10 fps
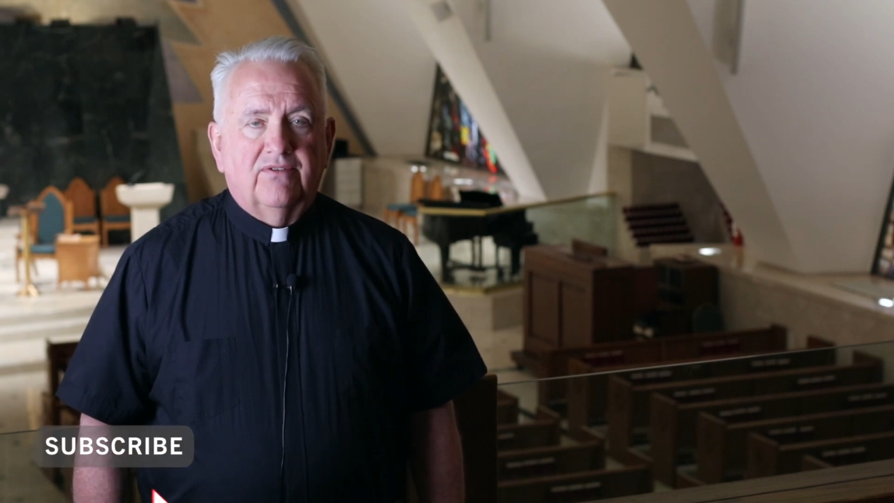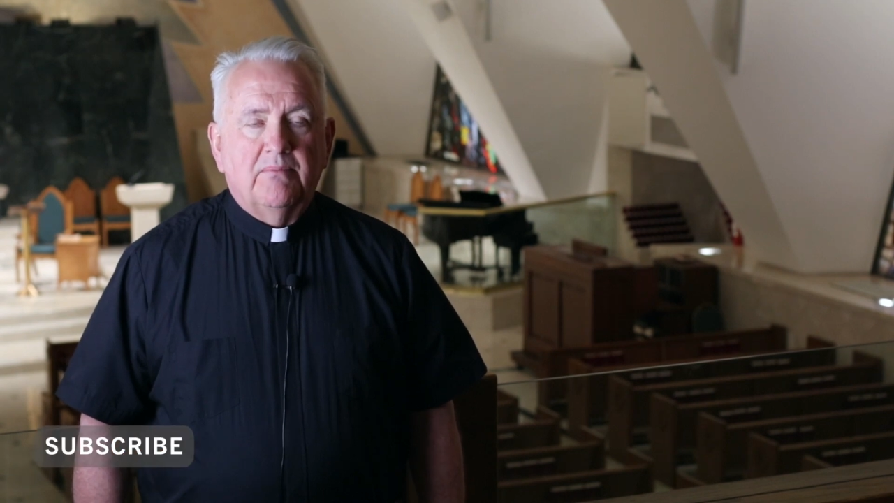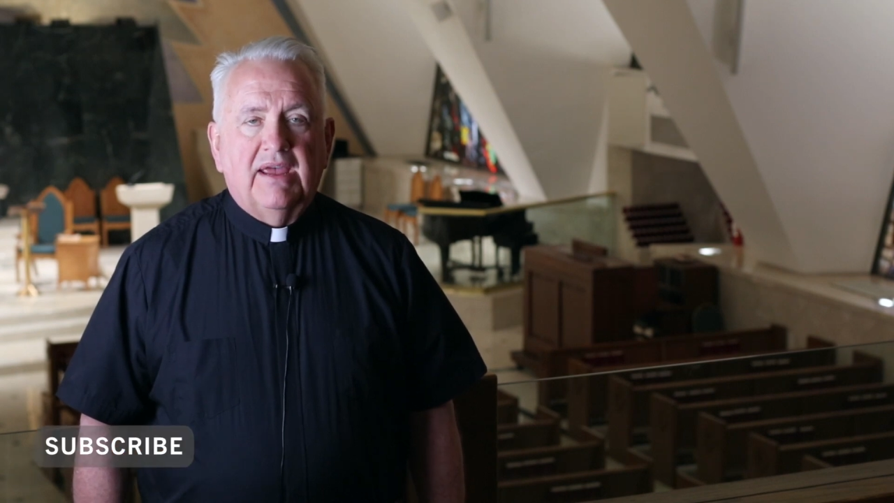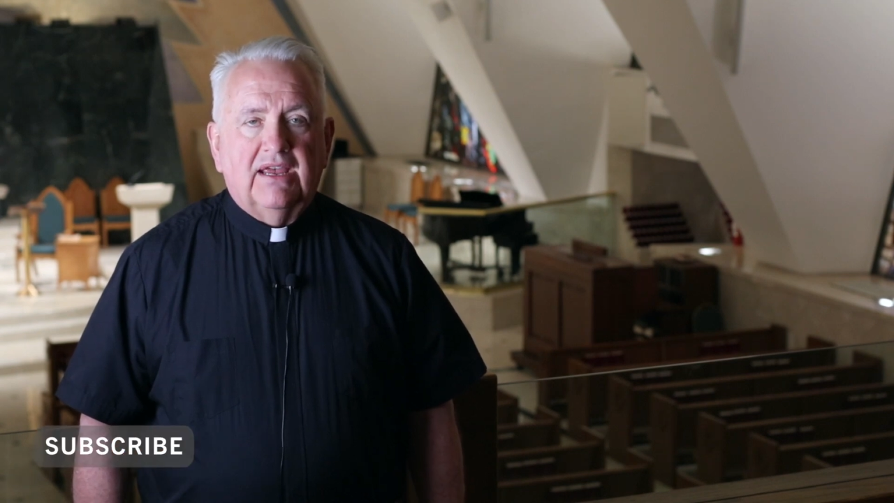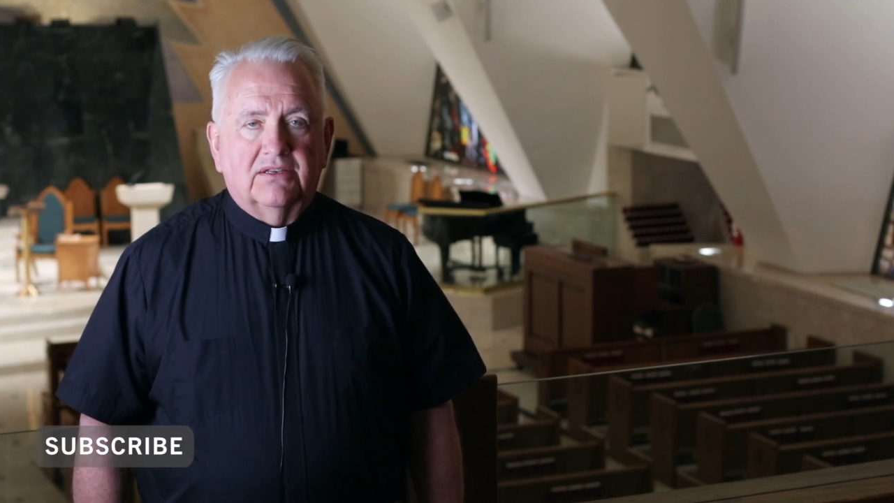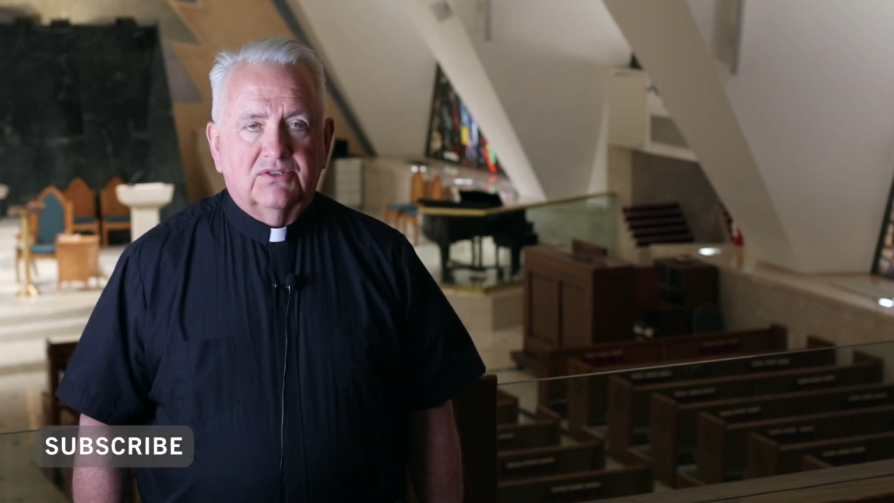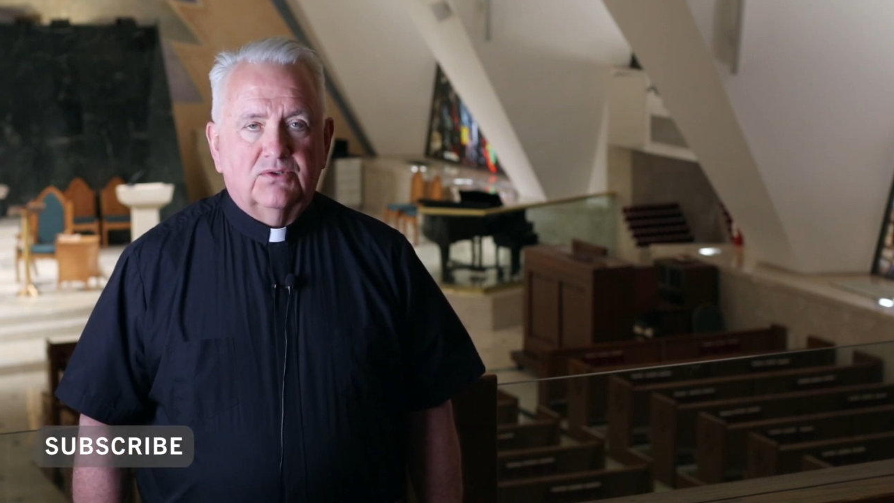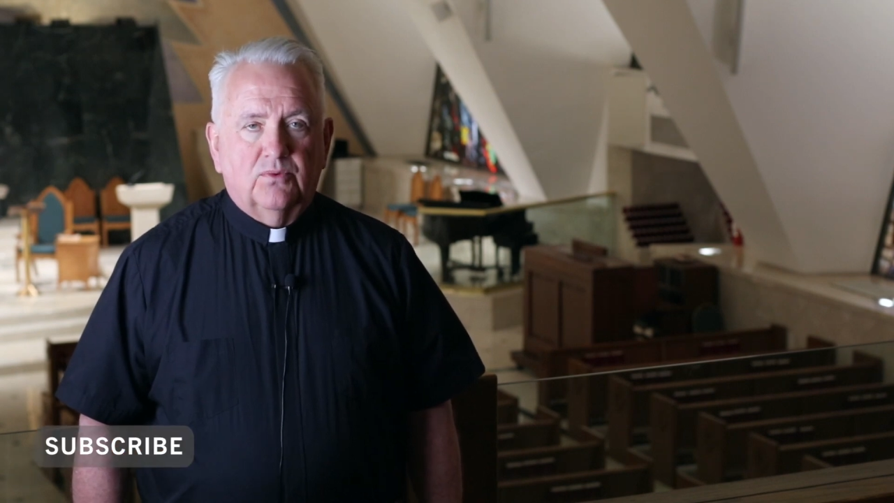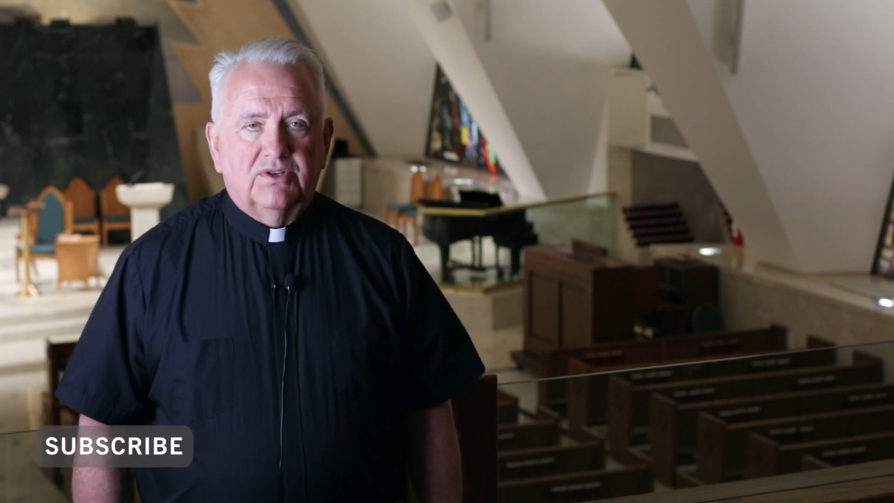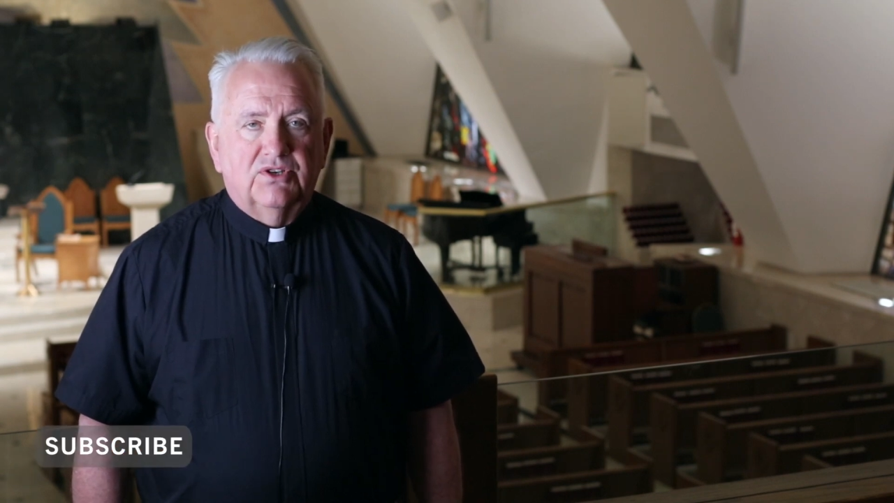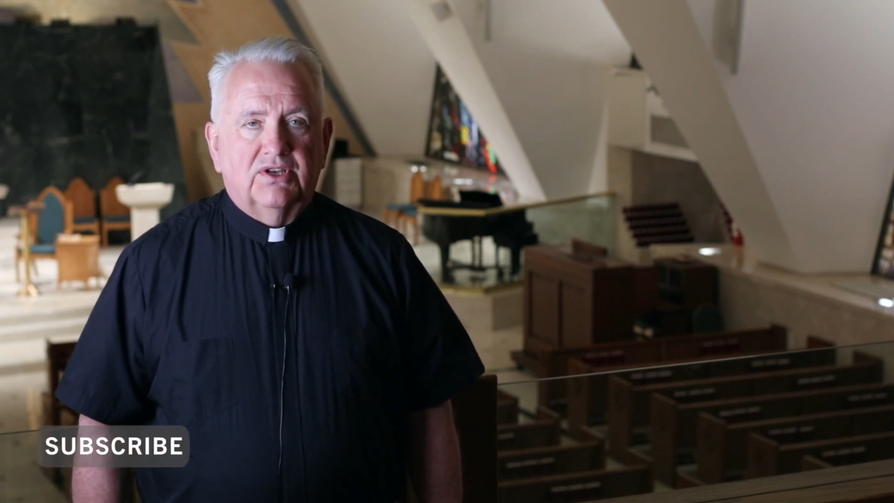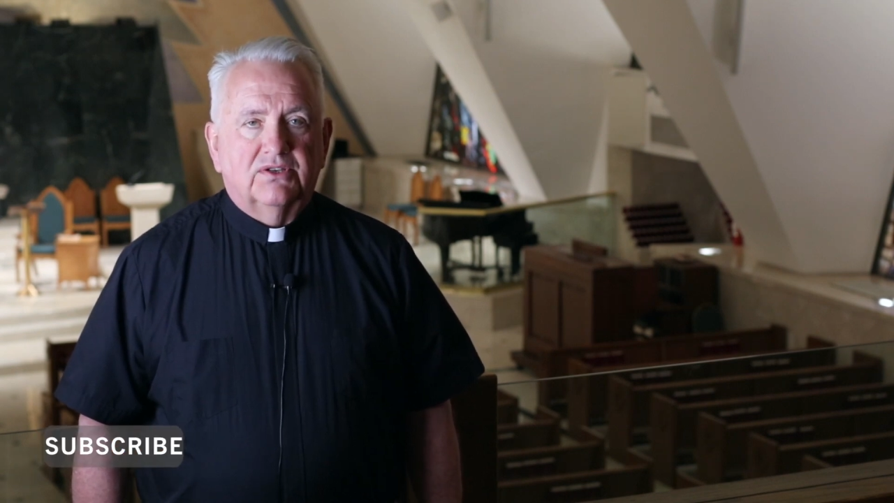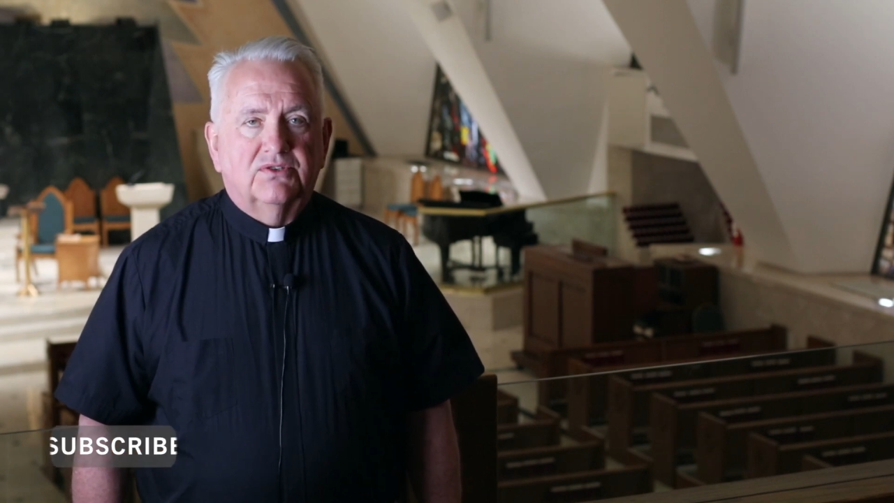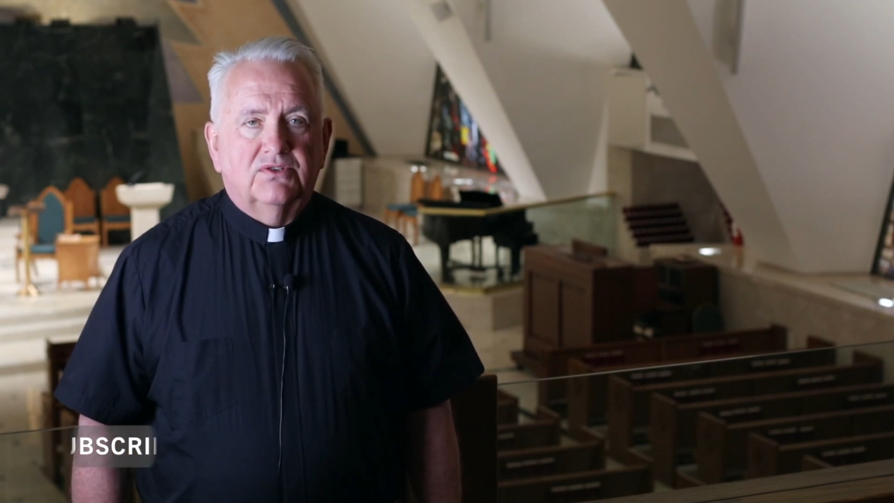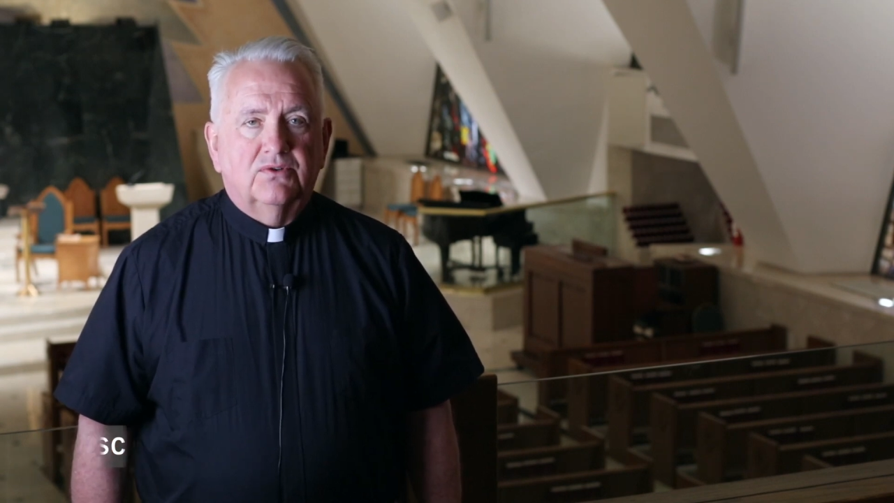Emmaus, which
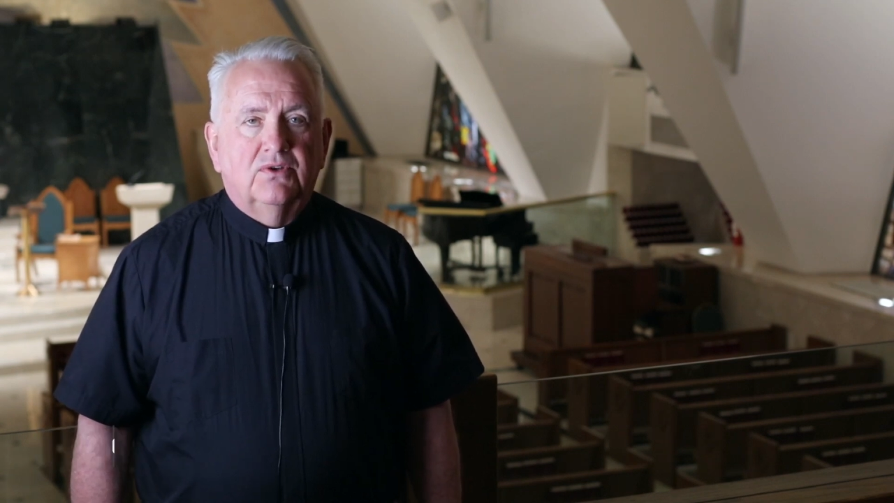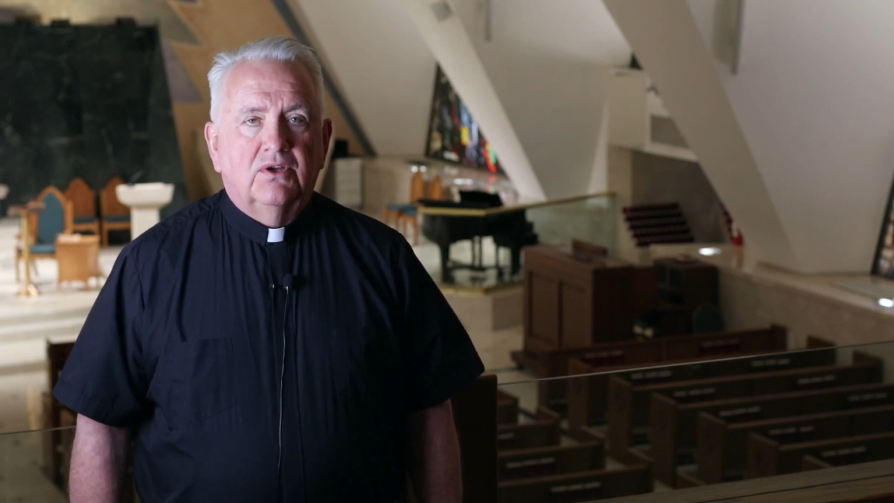is